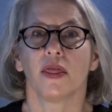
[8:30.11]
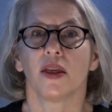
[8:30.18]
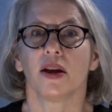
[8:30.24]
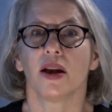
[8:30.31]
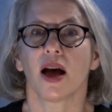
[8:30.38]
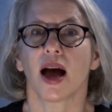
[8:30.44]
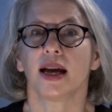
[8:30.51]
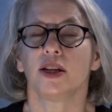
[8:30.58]
The
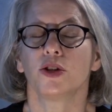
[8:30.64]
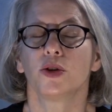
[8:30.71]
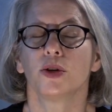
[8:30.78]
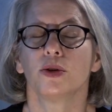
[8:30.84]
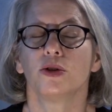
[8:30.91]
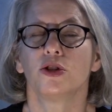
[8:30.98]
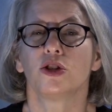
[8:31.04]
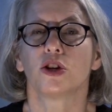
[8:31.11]
night
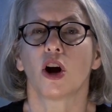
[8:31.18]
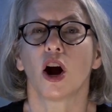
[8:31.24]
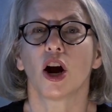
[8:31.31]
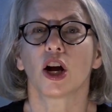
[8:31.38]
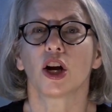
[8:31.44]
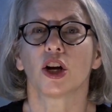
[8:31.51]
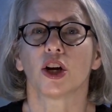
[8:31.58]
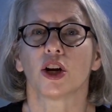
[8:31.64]
grew
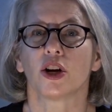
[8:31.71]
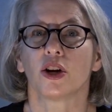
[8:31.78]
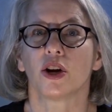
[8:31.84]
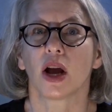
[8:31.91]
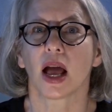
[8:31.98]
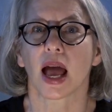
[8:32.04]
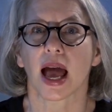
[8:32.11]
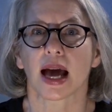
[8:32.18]
darker
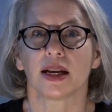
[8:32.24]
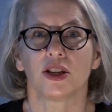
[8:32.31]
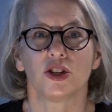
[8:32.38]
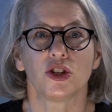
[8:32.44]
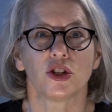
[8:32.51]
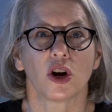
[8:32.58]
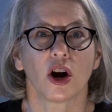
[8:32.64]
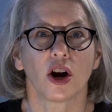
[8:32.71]

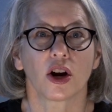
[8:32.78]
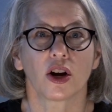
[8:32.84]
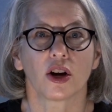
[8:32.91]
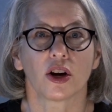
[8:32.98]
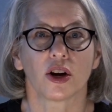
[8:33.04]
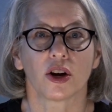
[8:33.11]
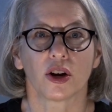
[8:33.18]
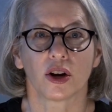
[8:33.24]
and
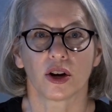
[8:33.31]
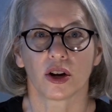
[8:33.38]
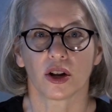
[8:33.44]
darker.